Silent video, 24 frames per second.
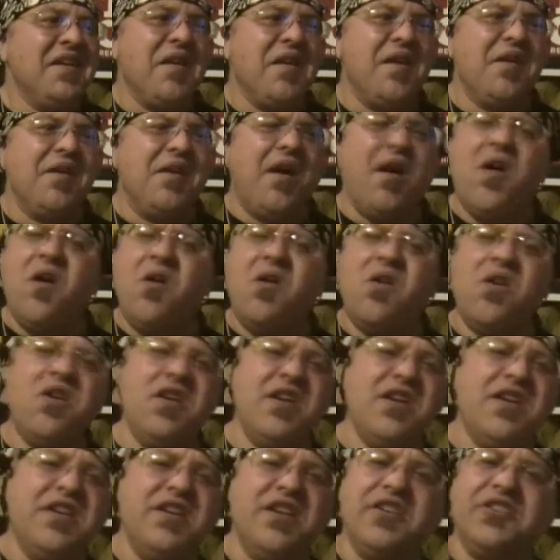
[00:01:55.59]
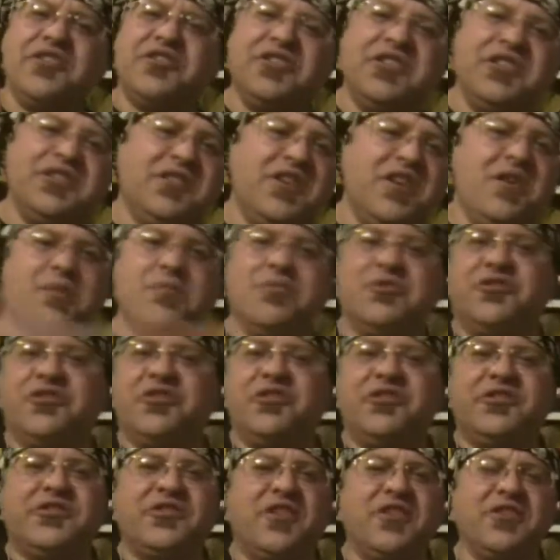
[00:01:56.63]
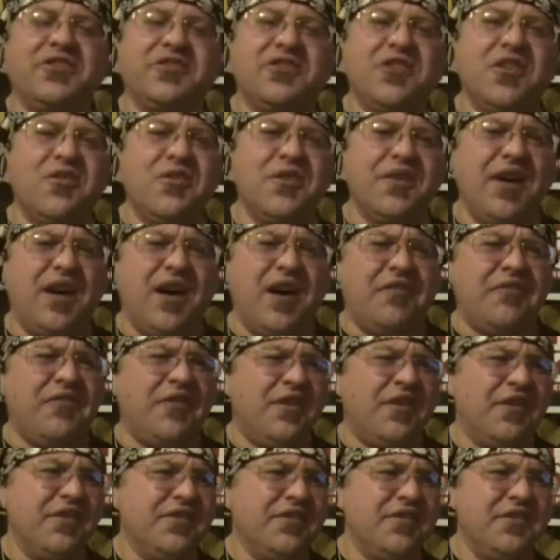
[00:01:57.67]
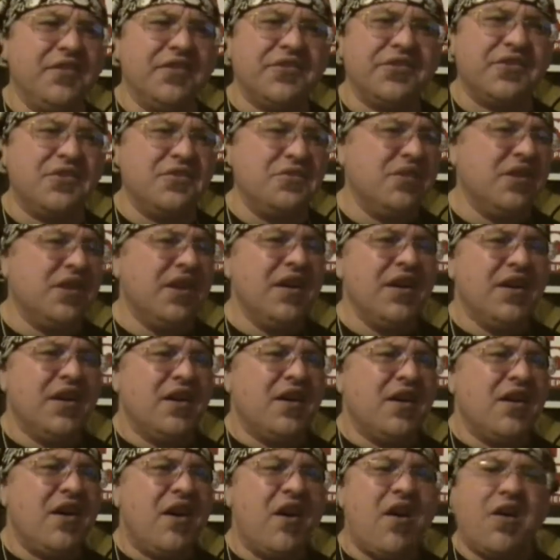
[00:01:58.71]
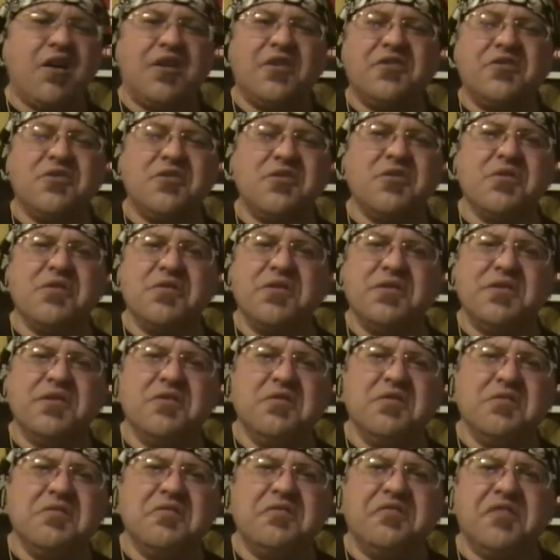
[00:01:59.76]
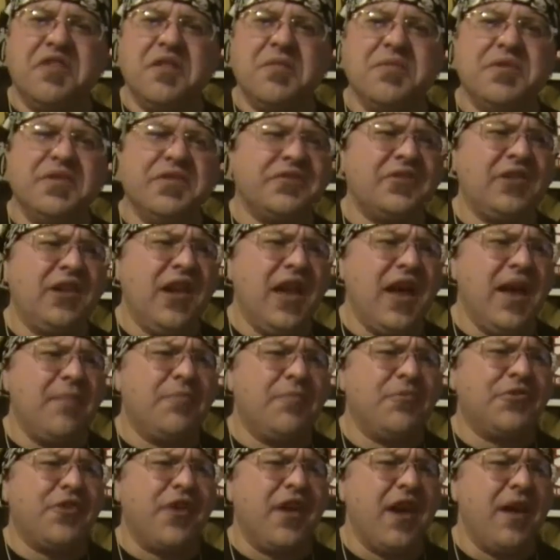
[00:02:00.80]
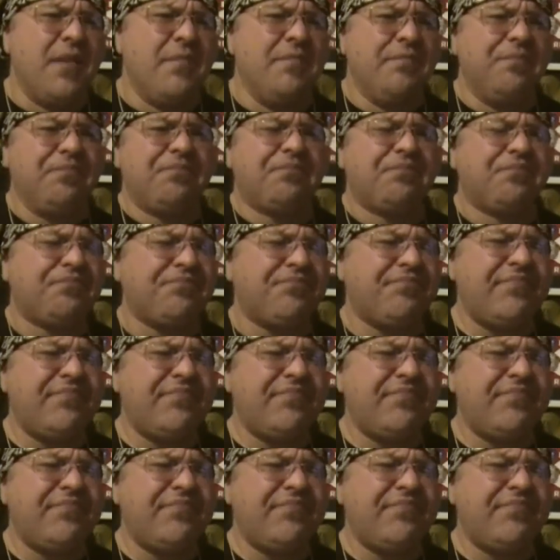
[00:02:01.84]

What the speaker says: You know, oh, here she comes. She starts going off on, you know, this old hardcore, you know, feminist claptrap.